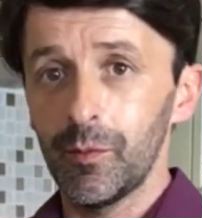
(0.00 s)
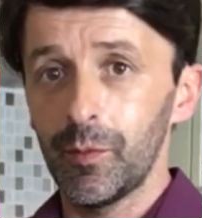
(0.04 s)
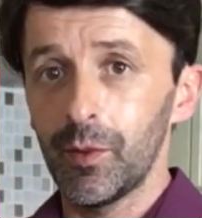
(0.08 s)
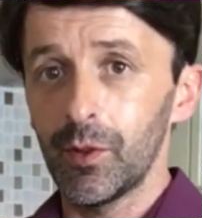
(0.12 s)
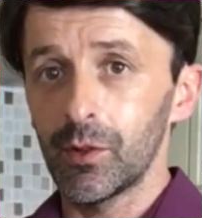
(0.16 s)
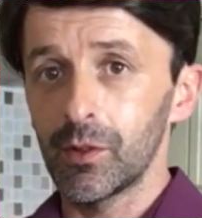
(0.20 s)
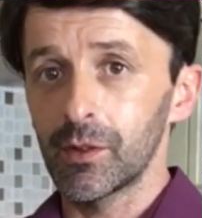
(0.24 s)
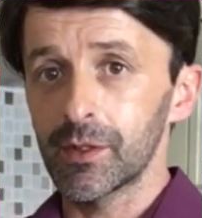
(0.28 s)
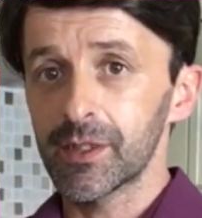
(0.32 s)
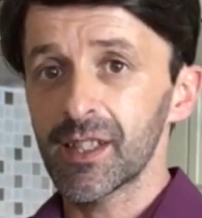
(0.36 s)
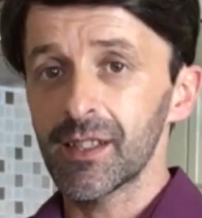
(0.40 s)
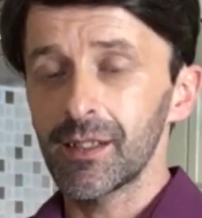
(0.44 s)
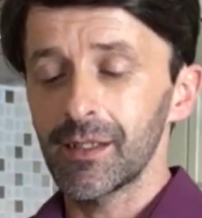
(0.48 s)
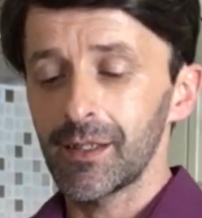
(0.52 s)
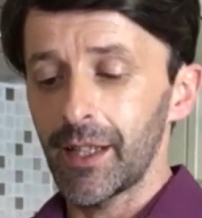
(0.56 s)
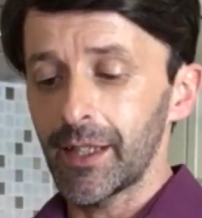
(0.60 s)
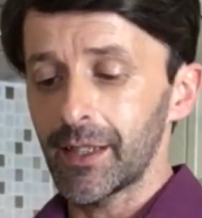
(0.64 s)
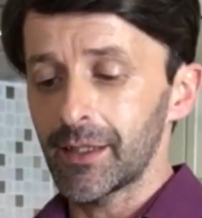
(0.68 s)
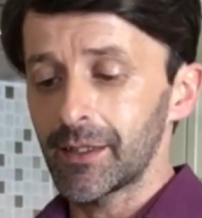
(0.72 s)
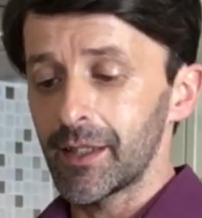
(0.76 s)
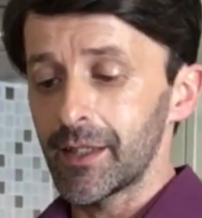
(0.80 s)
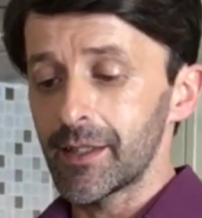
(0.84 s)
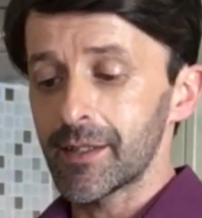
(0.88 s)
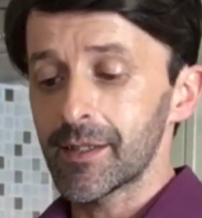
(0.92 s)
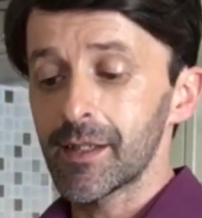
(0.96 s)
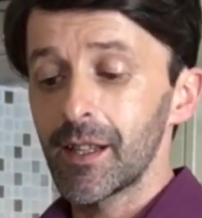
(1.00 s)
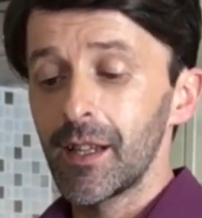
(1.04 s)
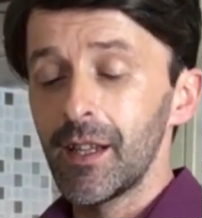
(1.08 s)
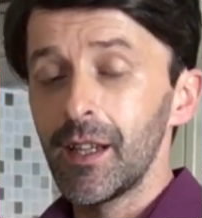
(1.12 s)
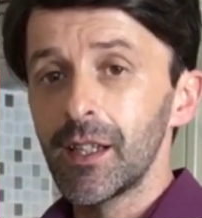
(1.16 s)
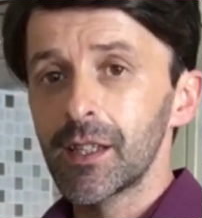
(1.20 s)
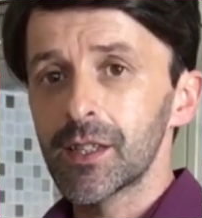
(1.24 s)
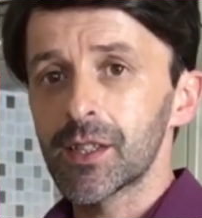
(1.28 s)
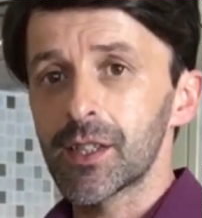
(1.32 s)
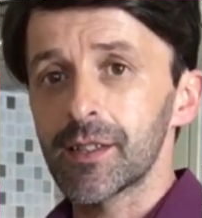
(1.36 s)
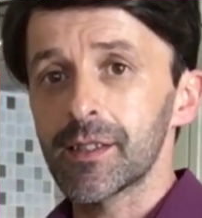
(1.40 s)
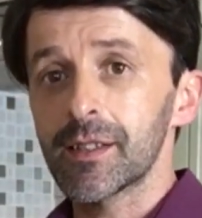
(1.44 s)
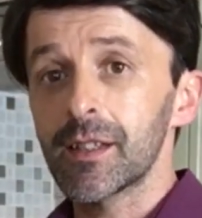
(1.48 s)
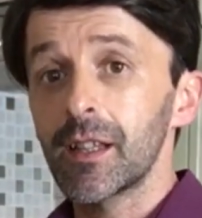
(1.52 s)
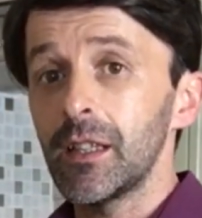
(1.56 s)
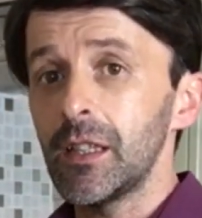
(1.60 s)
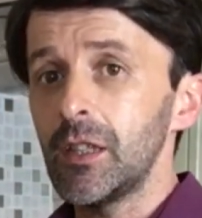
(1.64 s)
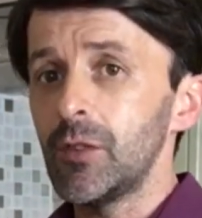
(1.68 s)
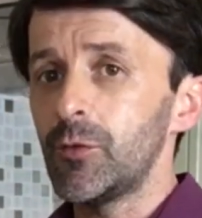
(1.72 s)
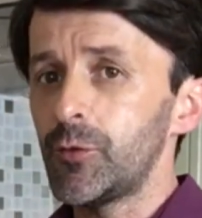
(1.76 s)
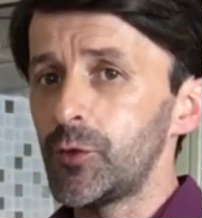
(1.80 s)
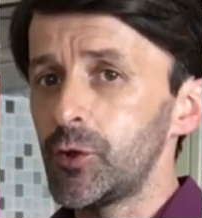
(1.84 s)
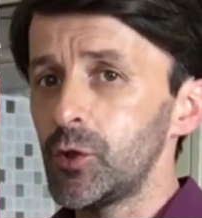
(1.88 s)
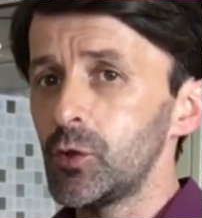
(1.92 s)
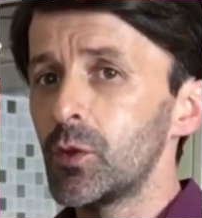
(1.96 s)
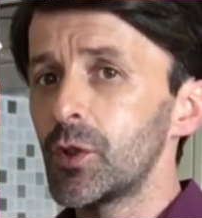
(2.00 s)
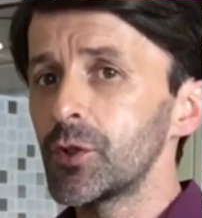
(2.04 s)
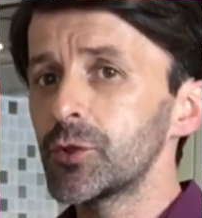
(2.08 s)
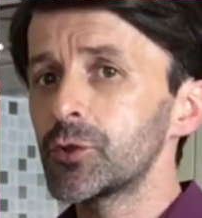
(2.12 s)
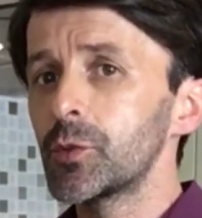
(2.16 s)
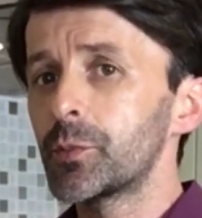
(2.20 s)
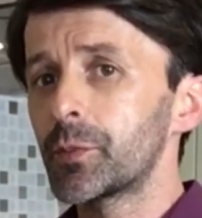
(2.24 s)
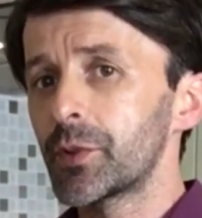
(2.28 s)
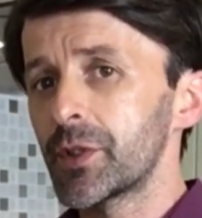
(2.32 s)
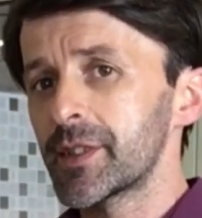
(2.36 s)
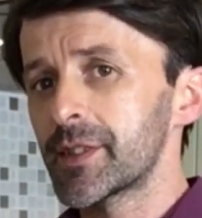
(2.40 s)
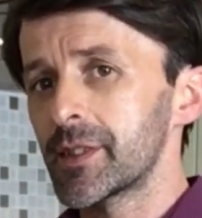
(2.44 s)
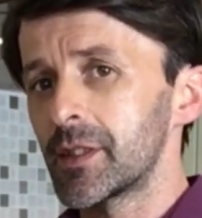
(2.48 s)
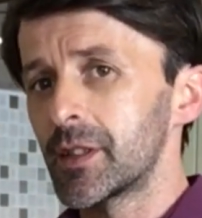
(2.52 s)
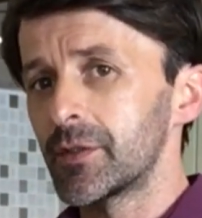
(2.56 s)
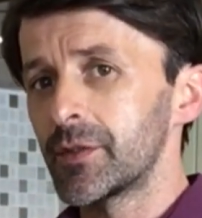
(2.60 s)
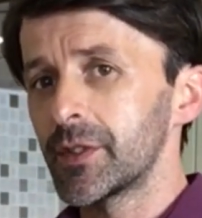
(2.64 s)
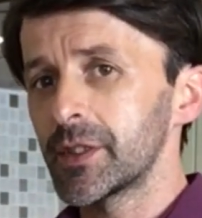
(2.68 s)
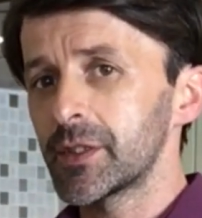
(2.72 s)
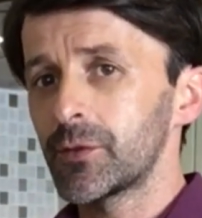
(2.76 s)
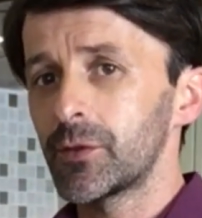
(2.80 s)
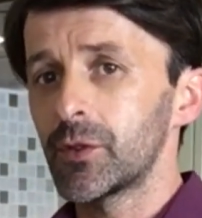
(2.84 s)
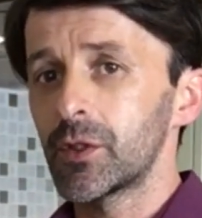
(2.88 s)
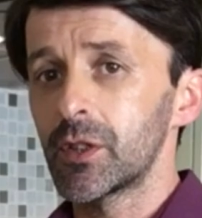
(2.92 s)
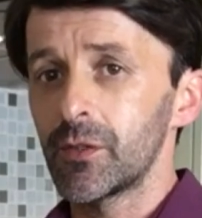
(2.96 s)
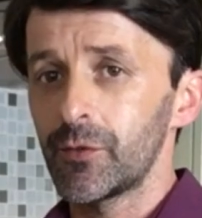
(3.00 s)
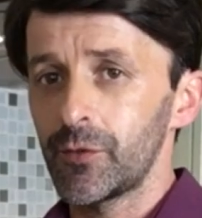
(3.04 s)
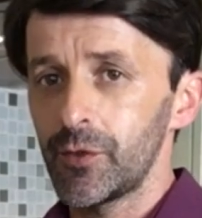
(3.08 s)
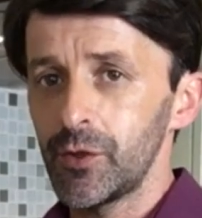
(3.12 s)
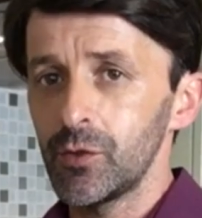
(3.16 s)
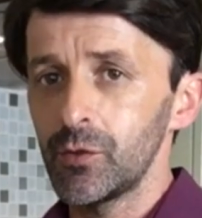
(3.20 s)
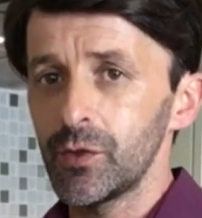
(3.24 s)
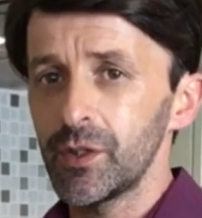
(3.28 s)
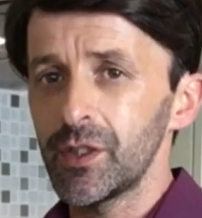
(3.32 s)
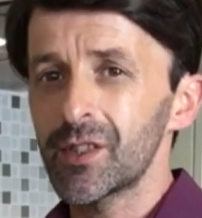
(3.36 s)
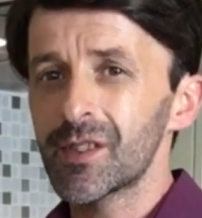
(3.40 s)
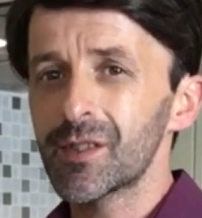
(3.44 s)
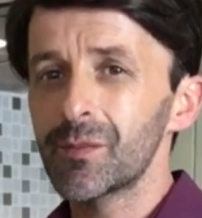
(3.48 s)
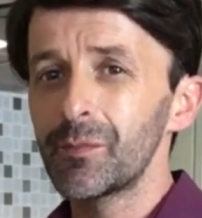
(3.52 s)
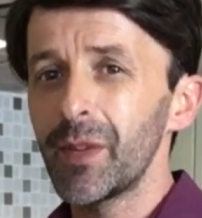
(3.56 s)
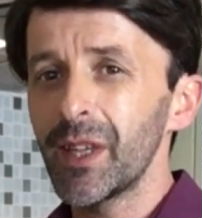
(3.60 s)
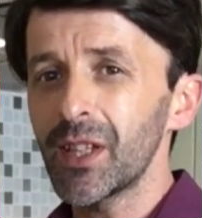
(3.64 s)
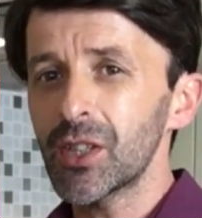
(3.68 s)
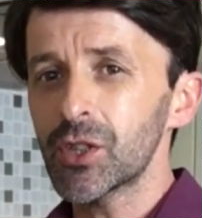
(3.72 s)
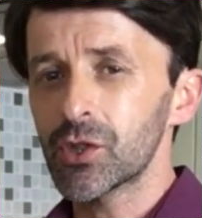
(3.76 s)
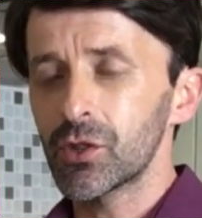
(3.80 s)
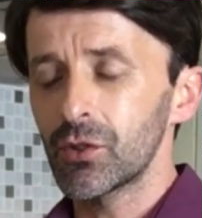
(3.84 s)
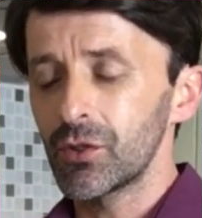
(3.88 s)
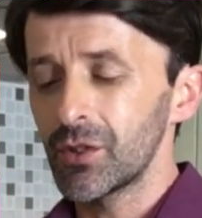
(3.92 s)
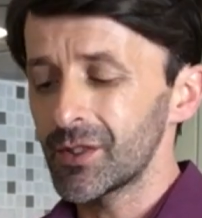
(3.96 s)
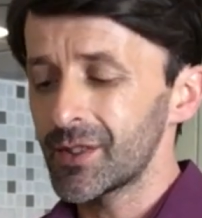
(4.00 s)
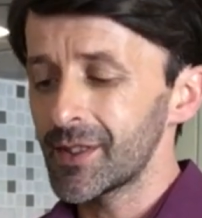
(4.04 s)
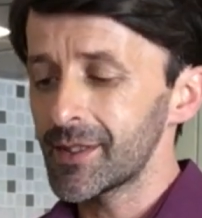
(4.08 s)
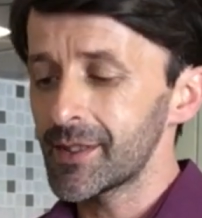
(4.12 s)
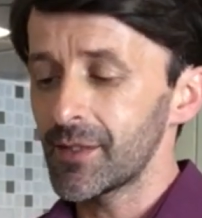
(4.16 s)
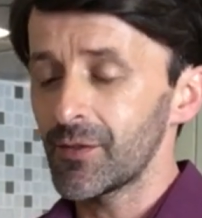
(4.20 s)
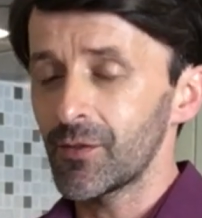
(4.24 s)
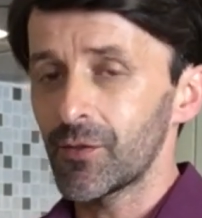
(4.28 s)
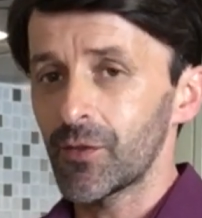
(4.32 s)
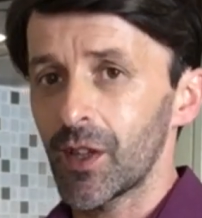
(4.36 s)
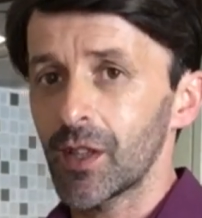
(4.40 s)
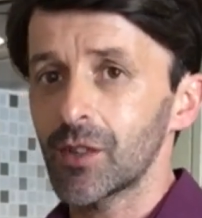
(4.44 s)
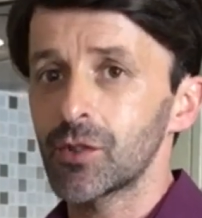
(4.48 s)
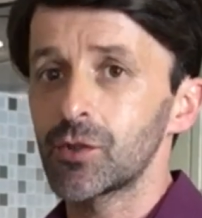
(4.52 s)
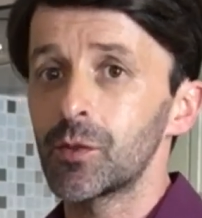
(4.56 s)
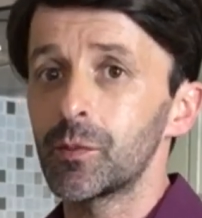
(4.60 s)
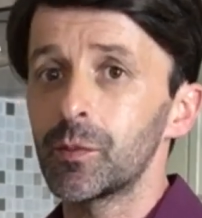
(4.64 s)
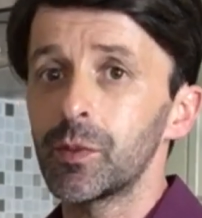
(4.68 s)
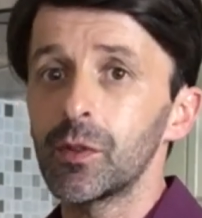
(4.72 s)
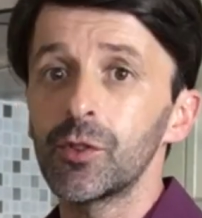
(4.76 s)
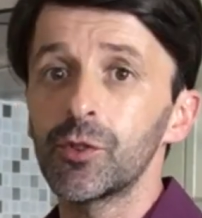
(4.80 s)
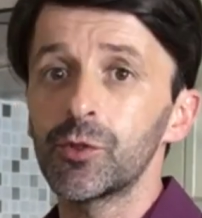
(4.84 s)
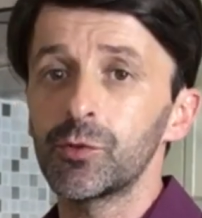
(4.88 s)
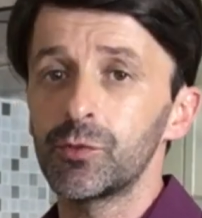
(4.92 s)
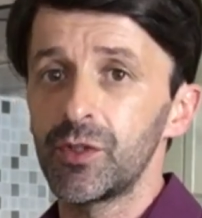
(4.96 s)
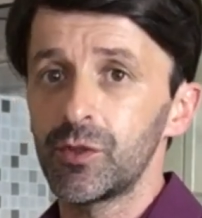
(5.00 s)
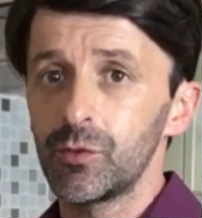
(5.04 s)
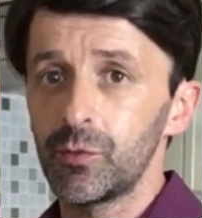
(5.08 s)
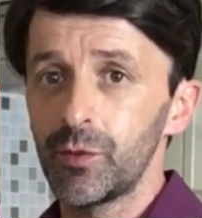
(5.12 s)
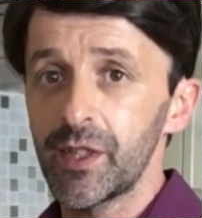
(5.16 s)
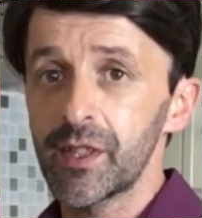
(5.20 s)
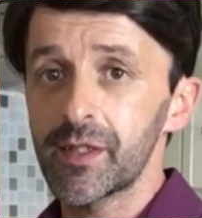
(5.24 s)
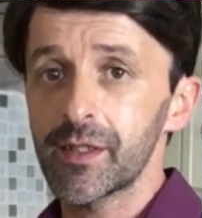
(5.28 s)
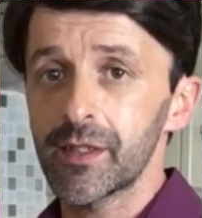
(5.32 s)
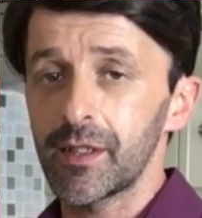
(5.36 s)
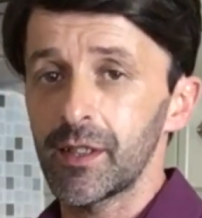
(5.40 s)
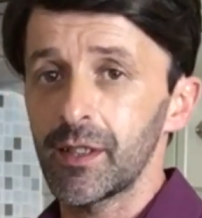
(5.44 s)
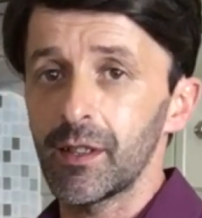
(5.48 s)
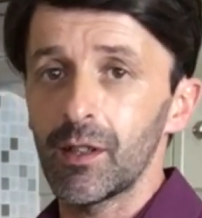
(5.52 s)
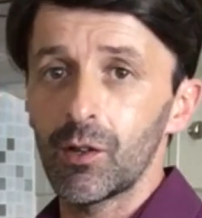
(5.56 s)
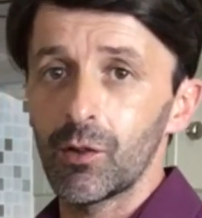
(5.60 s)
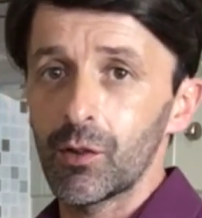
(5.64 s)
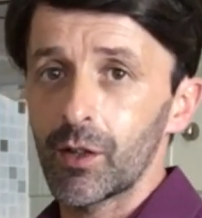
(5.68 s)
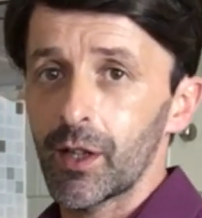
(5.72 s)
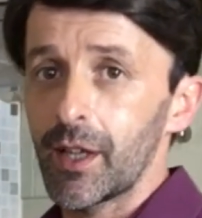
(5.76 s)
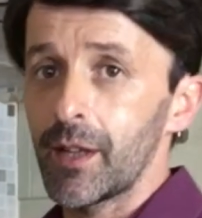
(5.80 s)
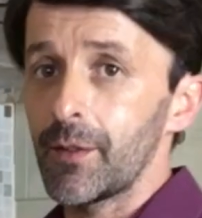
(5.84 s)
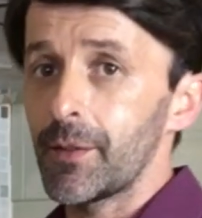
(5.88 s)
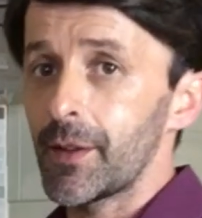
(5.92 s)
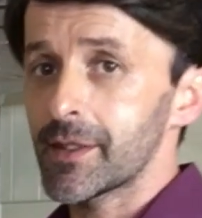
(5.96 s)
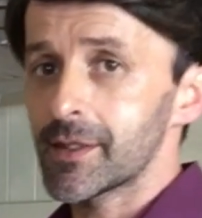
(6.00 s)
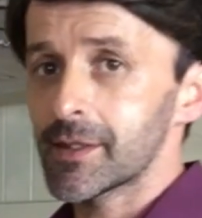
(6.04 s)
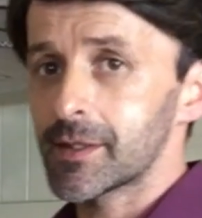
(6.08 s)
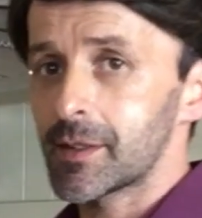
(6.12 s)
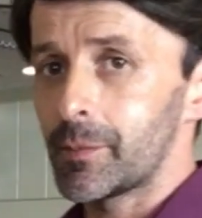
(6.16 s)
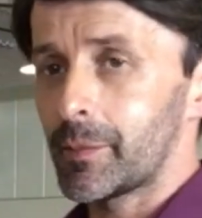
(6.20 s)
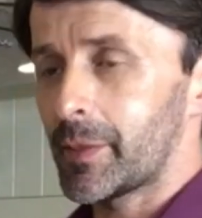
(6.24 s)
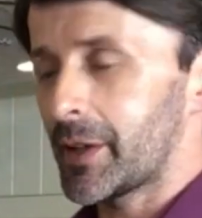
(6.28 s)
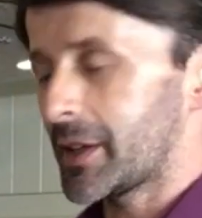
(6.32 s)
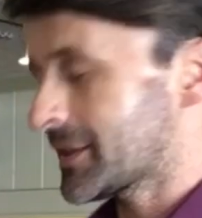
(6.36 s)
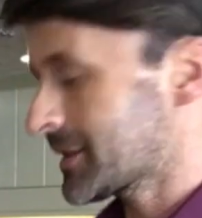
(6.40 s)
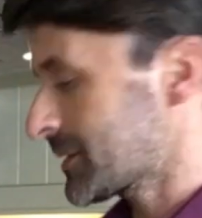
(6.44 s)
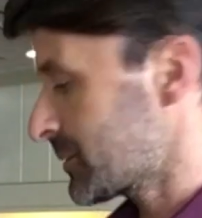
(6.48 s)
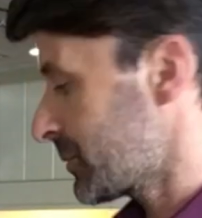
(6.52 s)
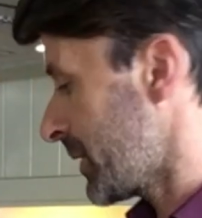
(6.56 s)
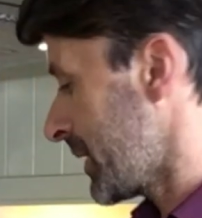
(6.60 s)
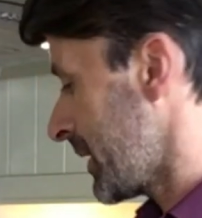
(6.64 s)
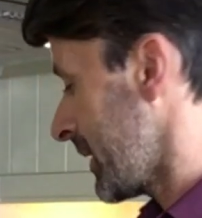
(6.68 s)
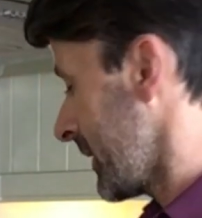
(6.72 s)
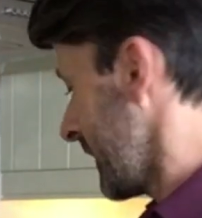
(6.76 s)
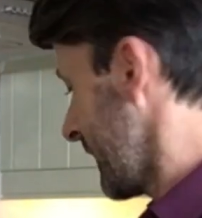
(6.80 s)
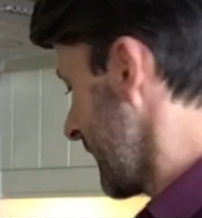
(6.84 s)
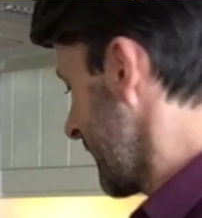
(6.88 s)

bowls like this. Just if you want to preserve it for a few years, make sure you disinfect your bowls with whiskey, okay? That's the best way.